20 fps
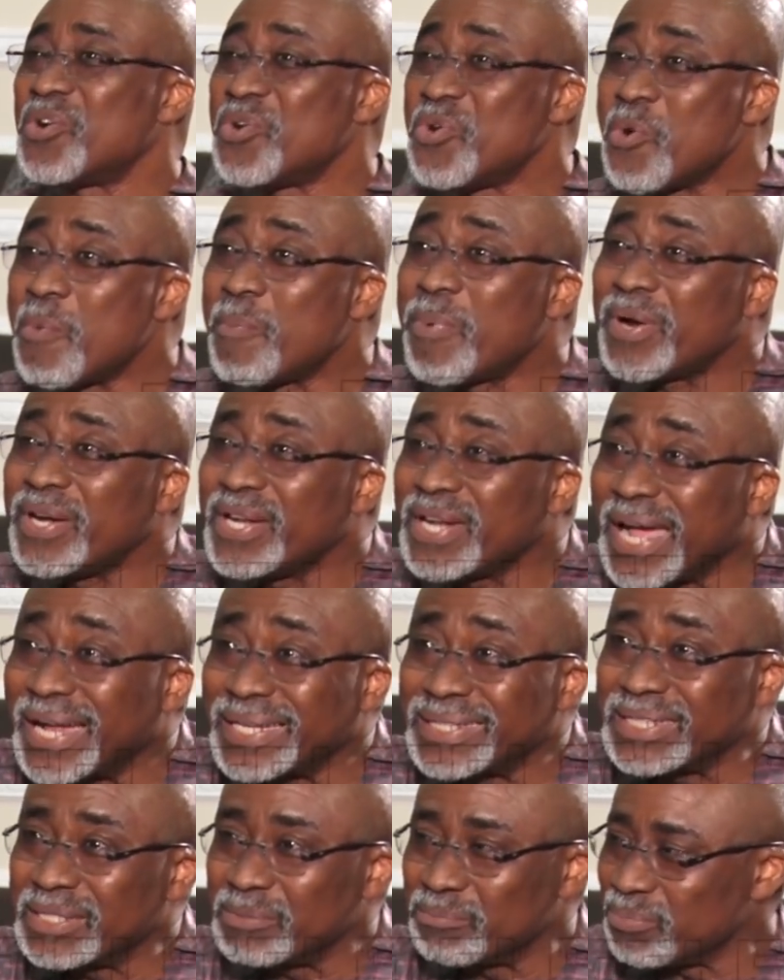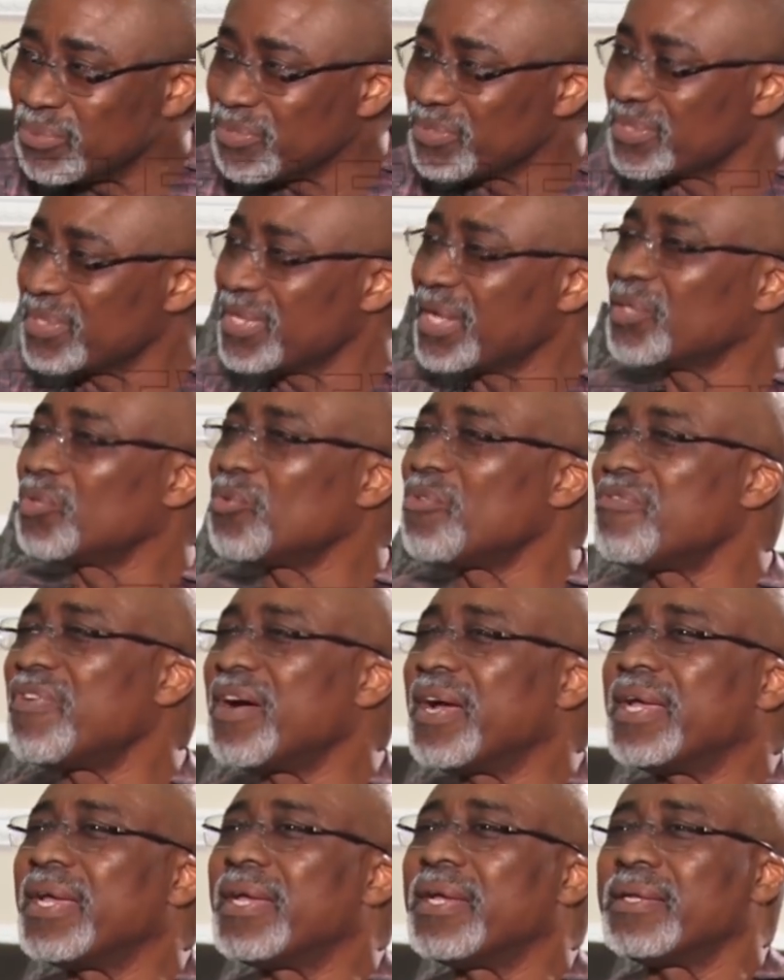nobody attributes that
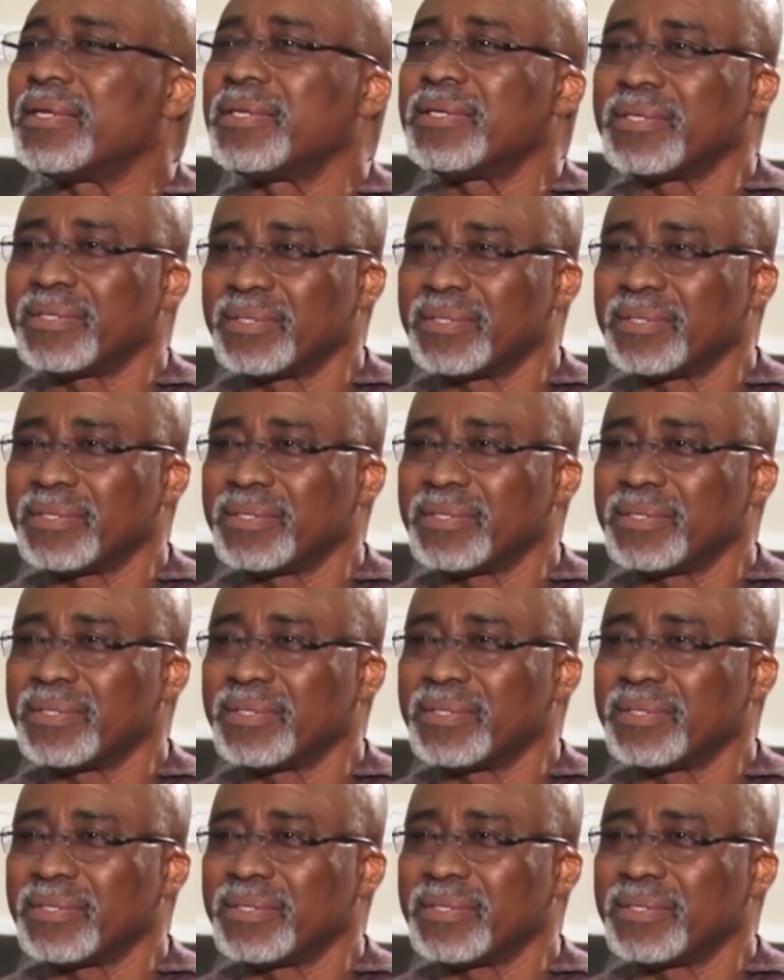overhead